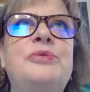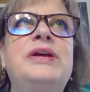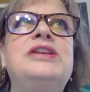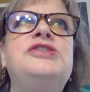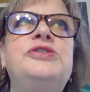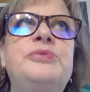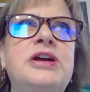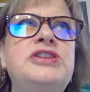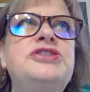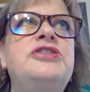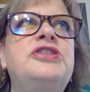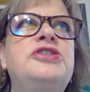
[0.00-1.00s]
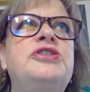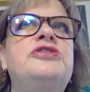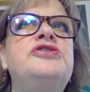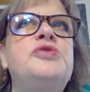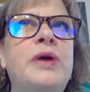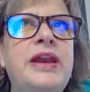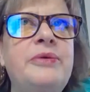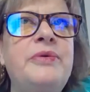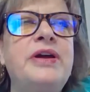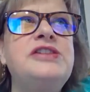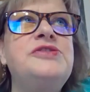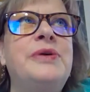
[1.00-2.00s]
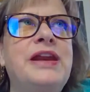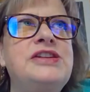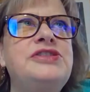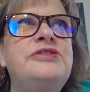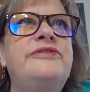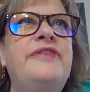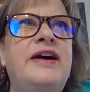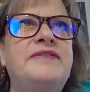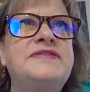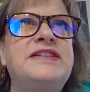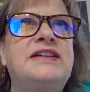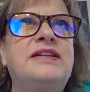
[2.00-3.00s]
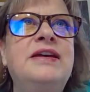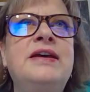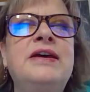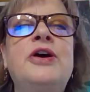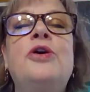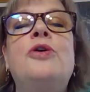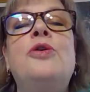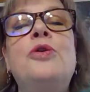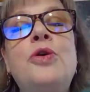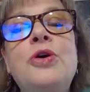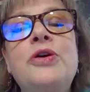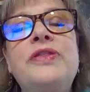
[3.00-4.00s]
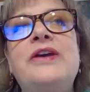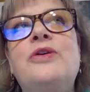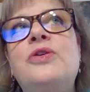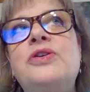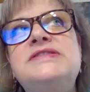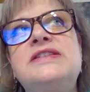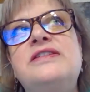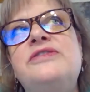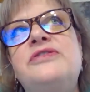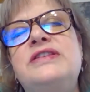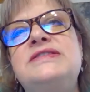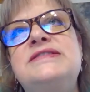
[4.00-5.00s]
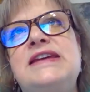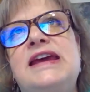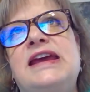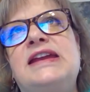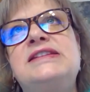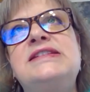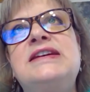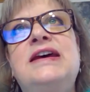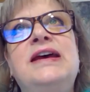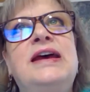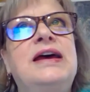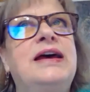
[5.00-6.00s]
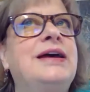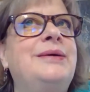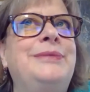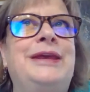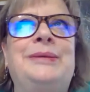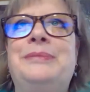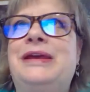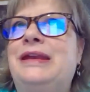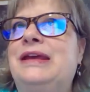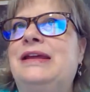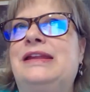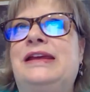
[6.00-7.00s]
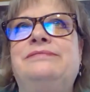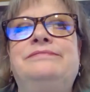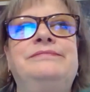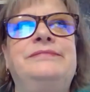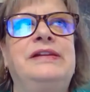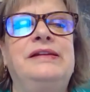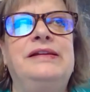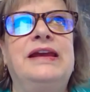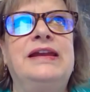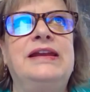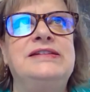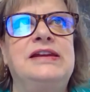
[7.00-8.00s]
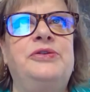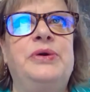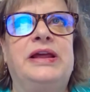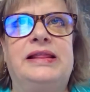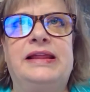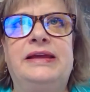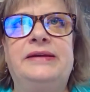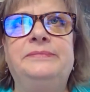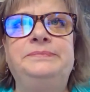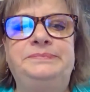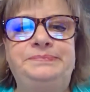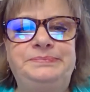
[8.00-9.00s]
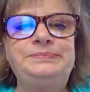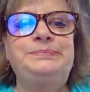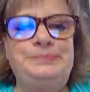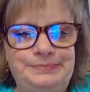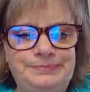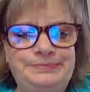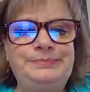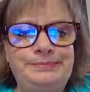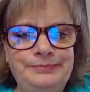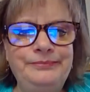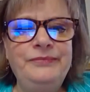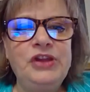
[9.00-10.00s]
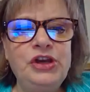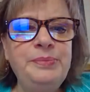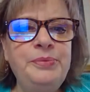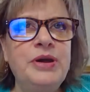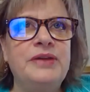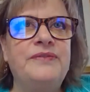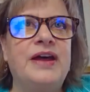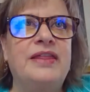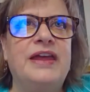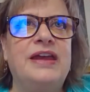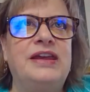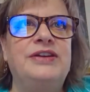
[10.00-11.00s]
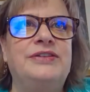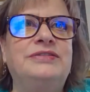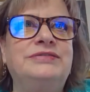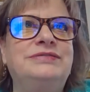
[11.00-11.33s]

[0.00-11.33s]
we do want you to do your 21-22 FAFSA or the ORSA through the state immediately. Get it done quickly. Good point, Val. Thank you.